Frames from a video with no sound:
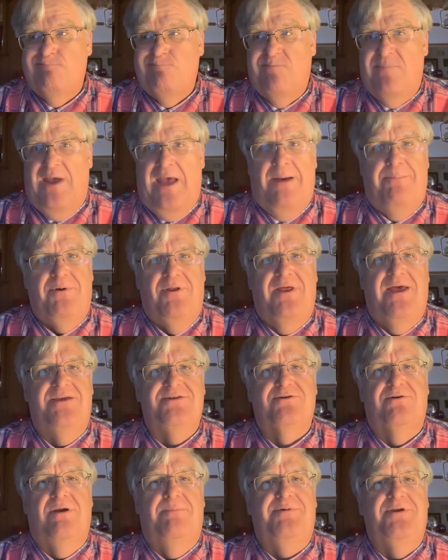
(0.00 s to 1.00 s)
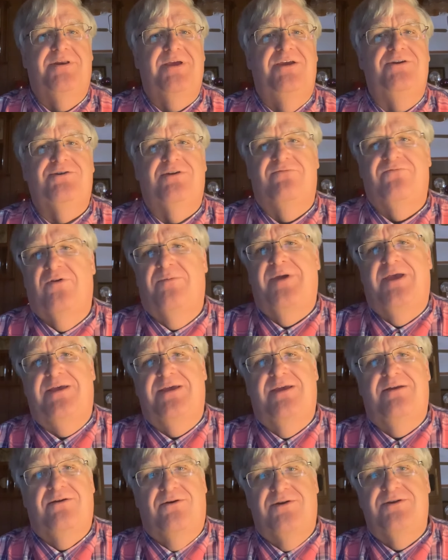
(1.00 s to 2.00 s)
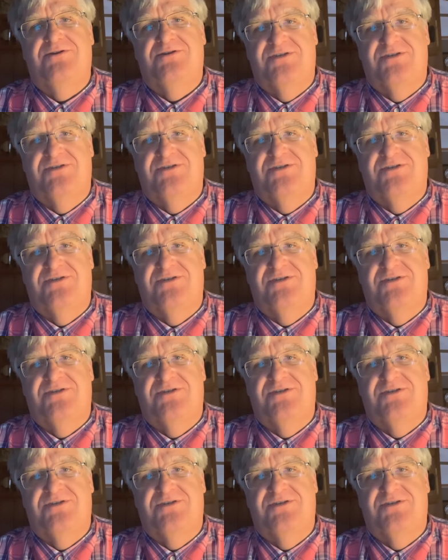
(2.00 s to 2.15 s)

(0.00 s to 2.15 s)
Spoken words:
Apple has a reputation for making good,